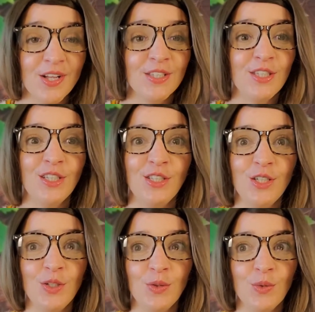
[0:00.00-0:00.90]
Did
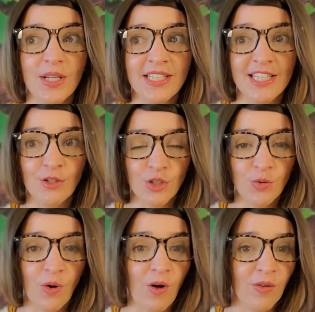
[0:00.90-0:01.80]
you adhere
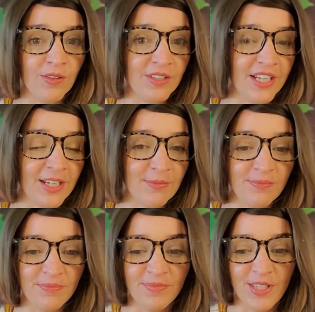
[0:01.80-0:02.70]
to all,
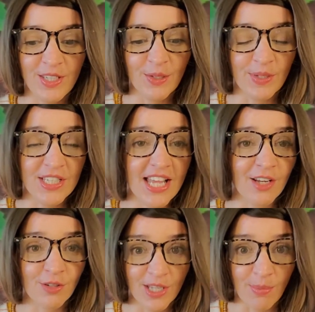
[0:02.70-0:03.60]

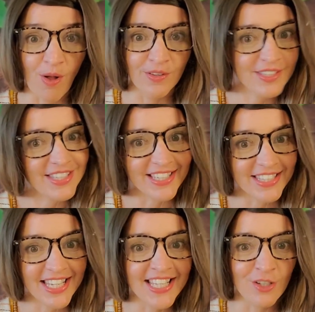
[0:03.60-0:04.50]
integrity policies
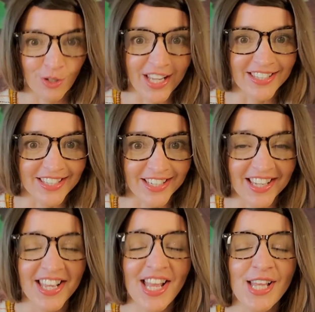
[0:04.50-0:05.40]
in your testing?
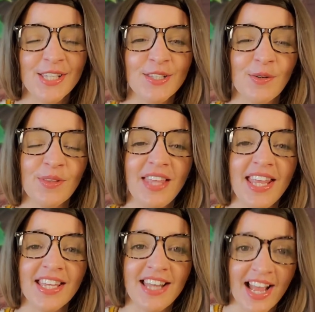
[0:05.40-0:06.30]
So they
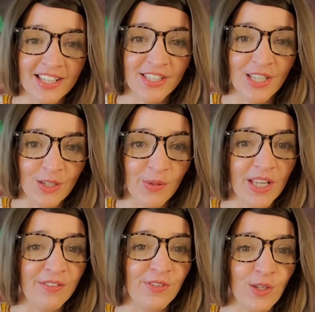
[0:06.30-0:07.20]
can ask you
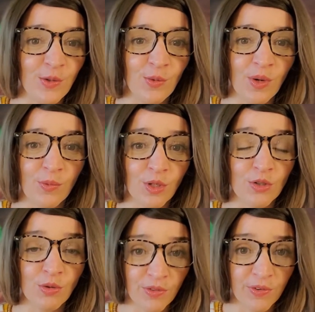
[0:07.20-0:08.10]
if you were
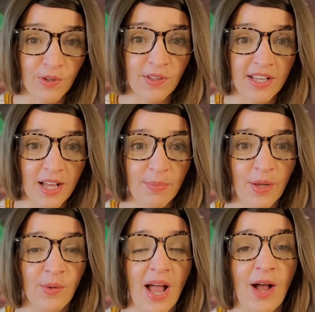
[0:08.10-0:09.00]
truthful
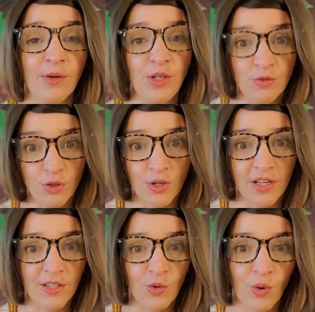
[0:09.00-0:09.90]
about how you
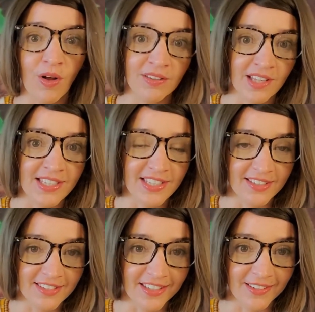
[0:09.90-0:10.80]
took your online
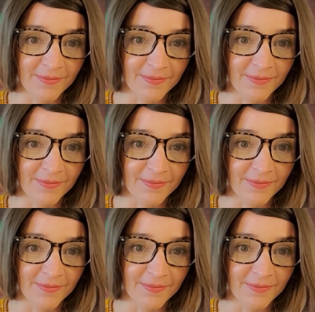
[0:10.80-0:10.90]
testing.